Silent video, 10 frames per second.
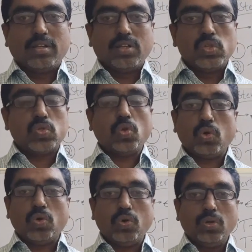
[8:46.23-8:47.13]

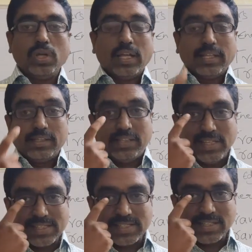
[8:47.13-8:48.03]
So
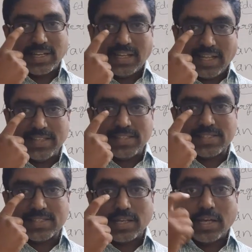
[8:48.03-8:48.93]
this
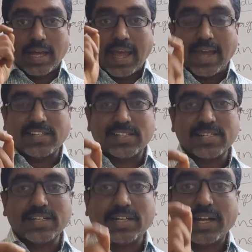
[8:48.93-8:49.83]
lens acts
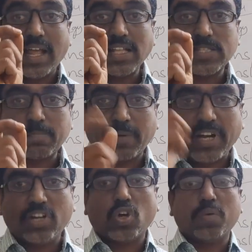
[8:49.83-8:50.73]
as a
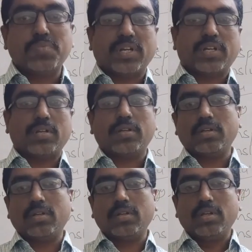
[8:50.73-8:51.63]
transparent object.
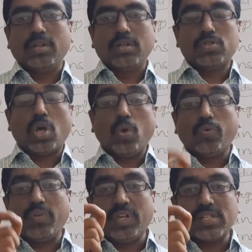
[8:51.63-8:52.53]
So
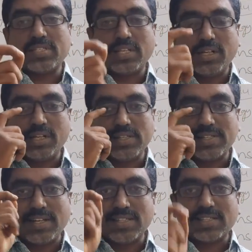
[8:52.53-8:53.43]
how we can say that
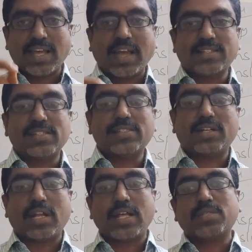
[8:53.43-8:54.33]
this lens acts as a
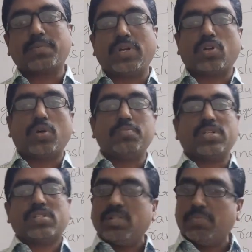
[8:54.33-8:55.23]
transparent
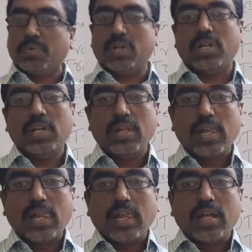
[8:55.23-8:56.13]
object? Simple.
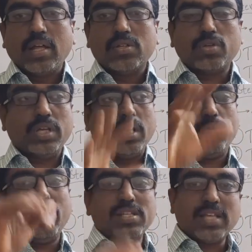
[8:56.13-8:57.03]
So here
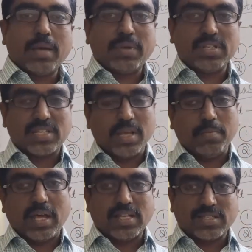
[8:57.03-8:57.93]
what is happening? Same
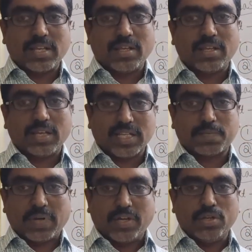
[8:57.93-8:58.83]
as I
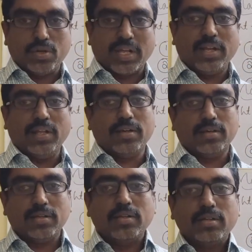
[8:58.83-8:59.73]
explained you earlier.